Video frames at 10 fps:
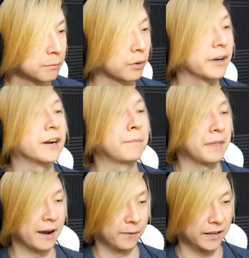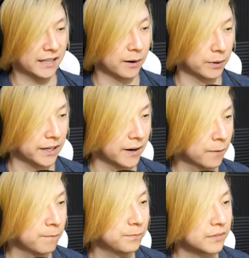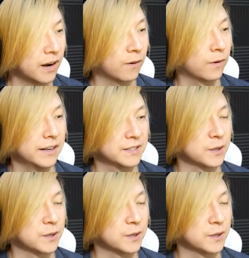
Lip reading: Bring it up that way. There we go. All right,